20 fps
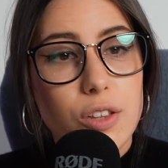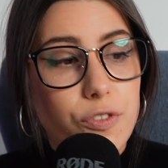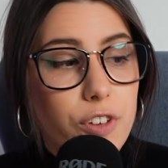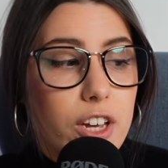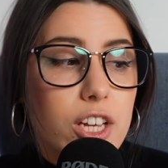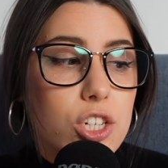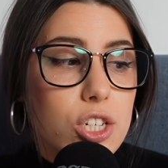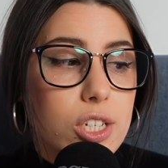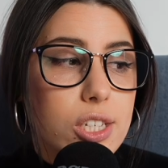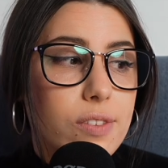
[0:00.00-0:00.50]

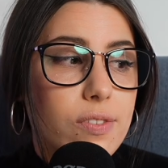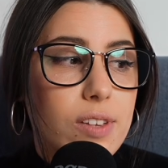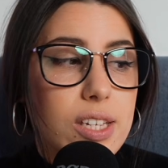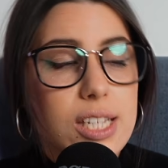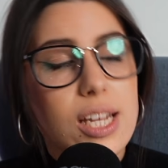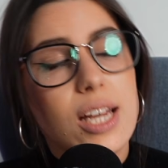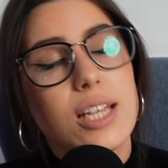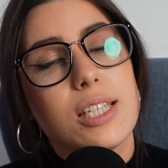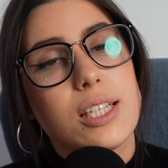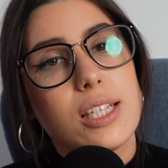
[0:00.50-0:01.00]
features of this
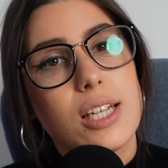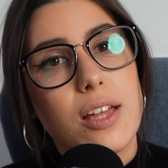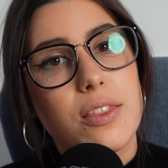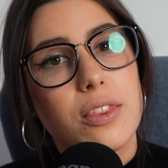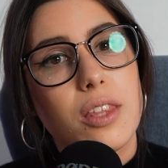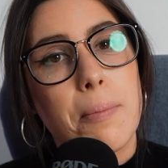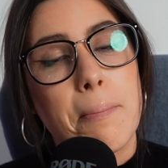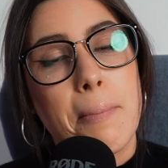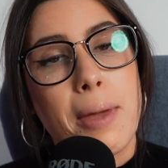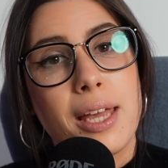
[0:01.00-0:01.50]
headset
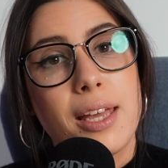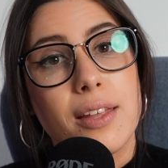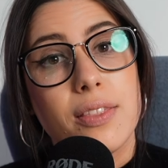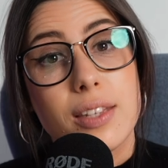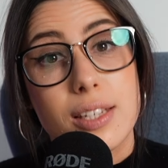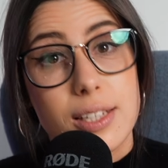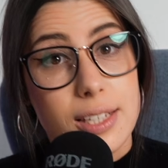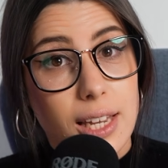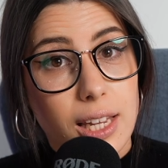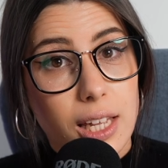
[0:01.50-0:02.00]
that make it the
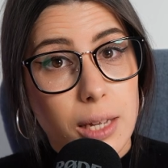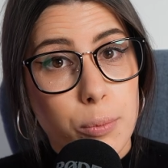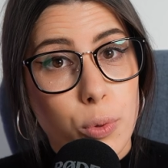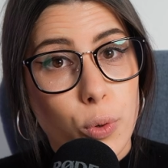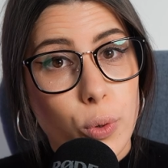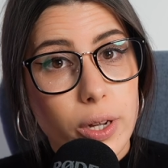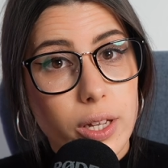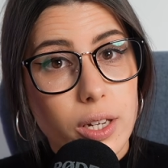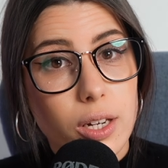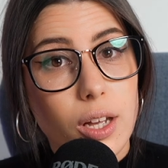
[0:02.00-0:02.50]
selling
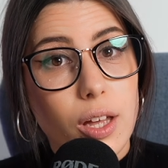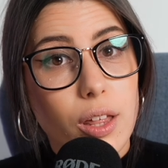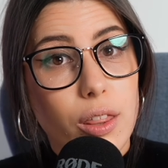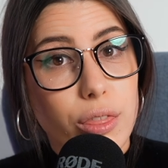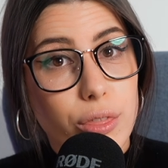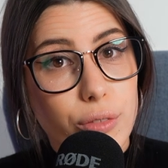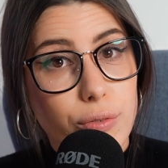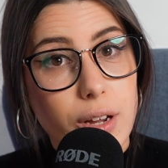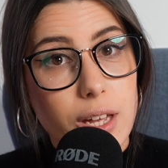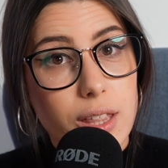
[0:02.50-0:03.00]
point are
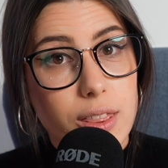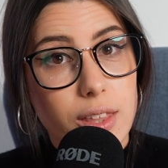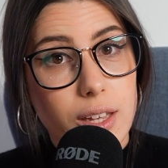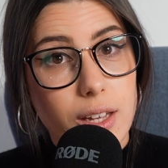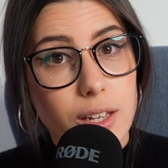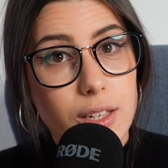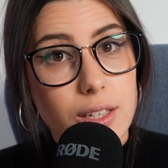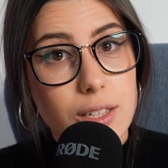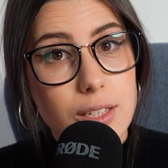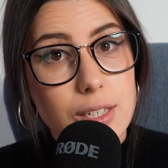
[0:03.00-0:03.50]
three
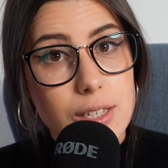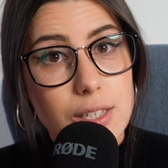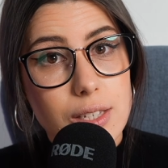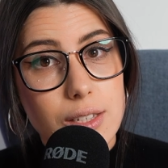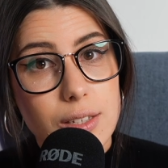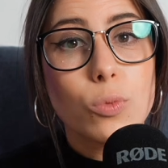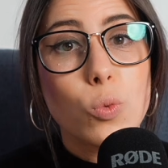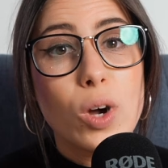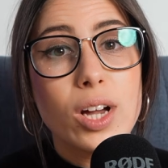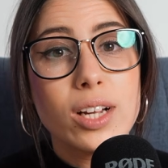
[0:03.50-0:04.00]
things.
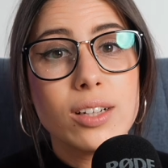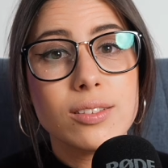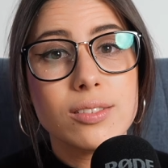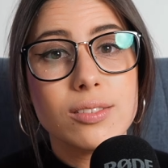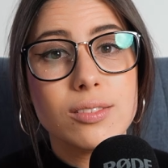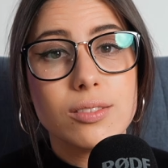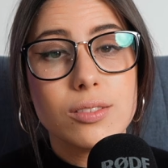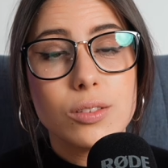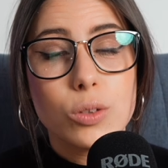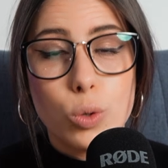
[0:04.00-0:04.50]
1.
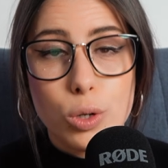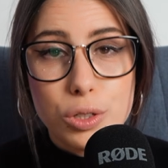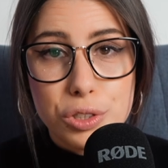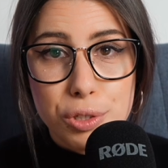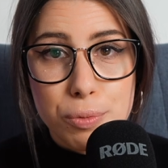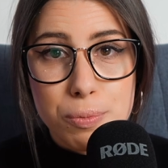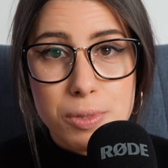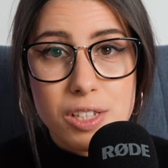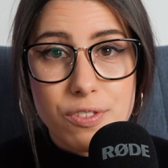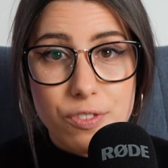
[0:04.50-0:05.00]

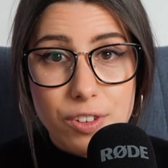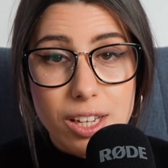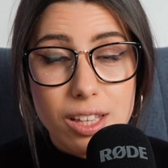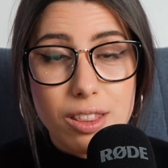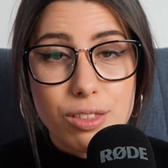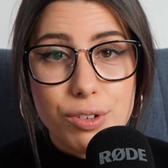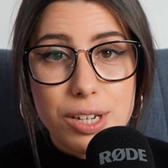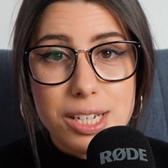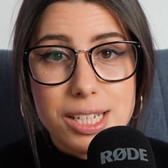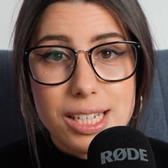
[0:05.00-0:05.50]
Quantum Sphere
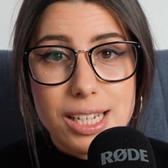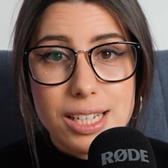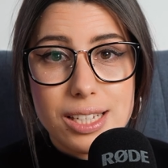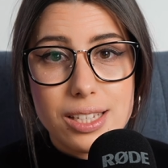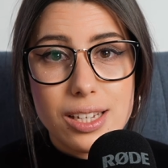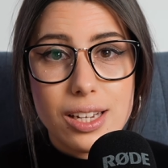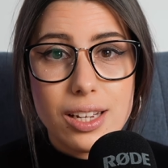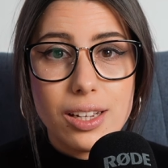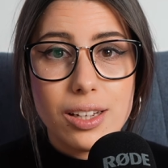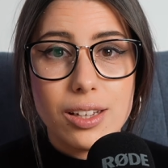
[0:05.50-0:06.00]

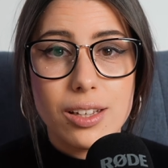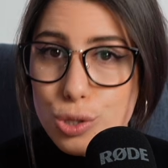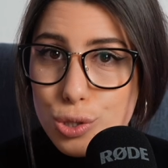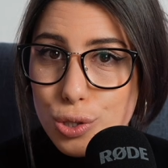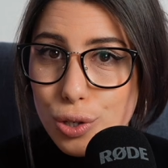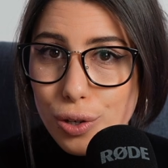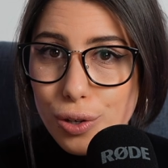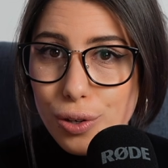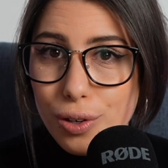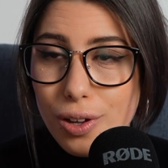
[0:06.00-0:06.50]
360,
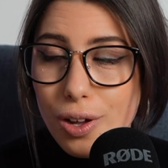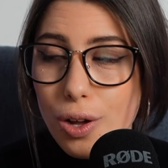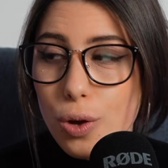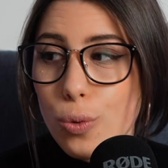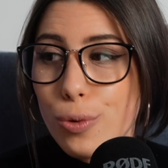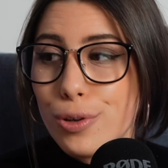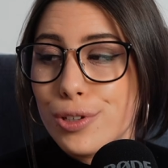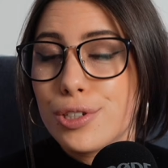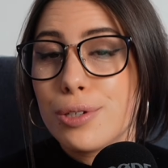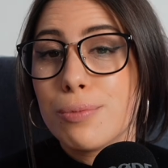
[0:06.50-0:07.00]
2.
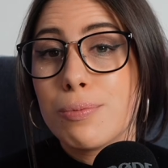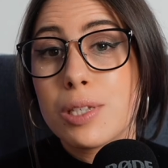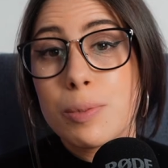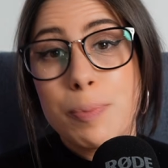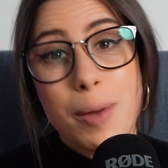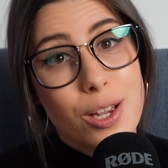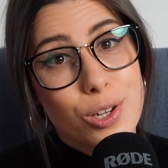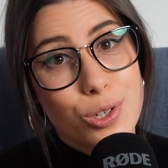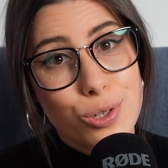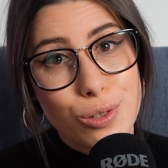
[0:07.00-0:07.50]
Quantum
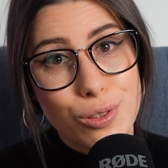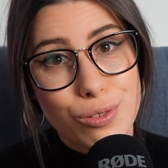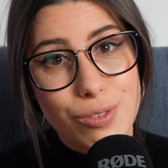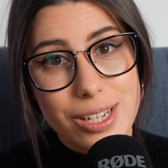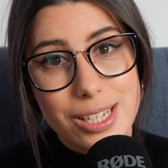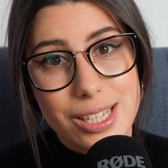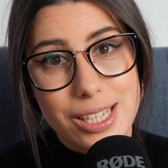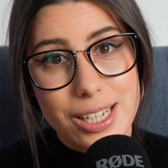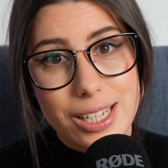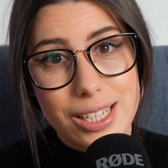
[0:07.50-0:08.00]
Spatial
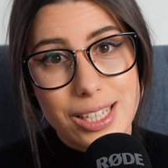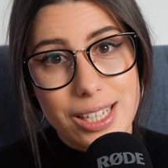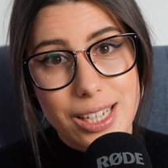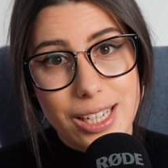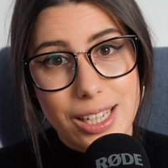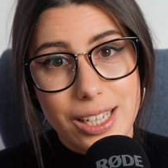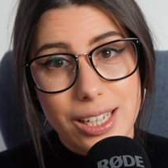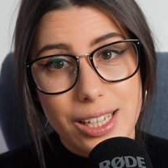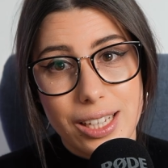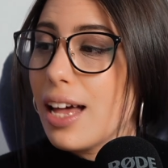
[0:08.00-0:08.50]

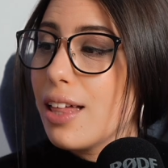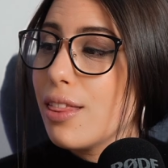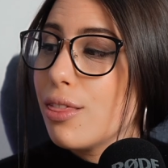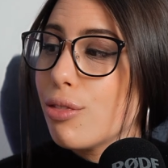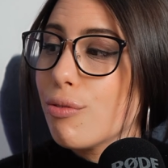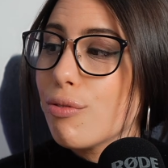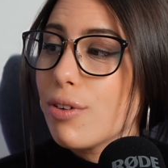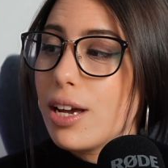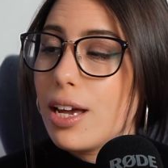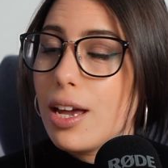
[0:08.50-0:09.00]
360, and
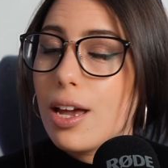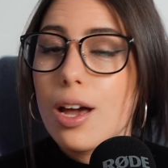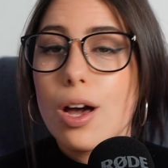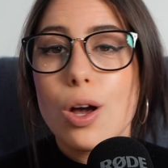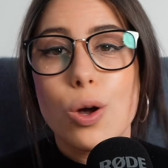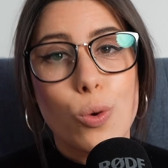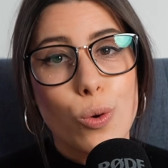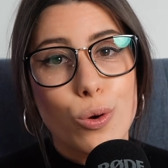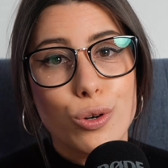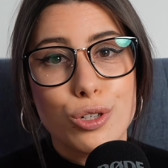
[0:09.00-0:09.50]
3.
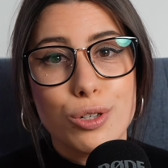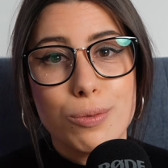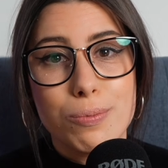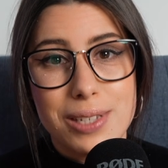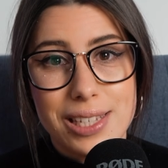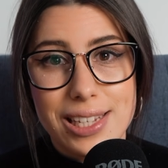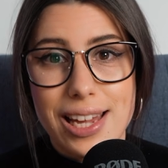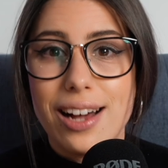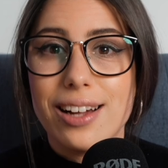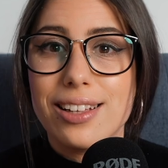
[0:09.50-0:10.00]
Quantum
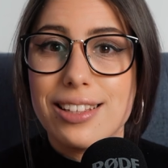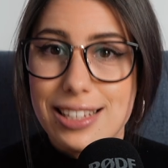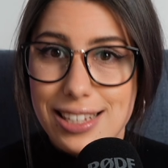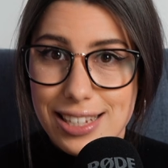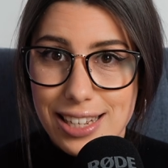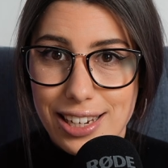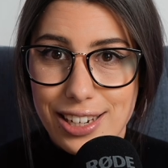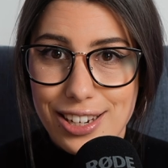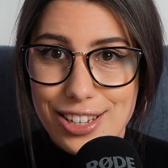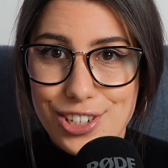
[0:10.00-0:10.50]
Sound
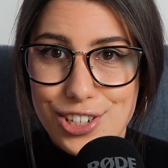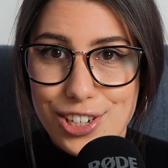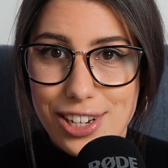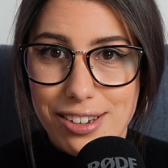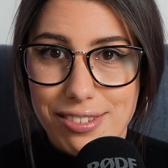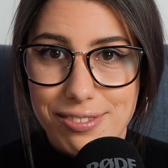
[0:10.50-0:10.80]
Signature.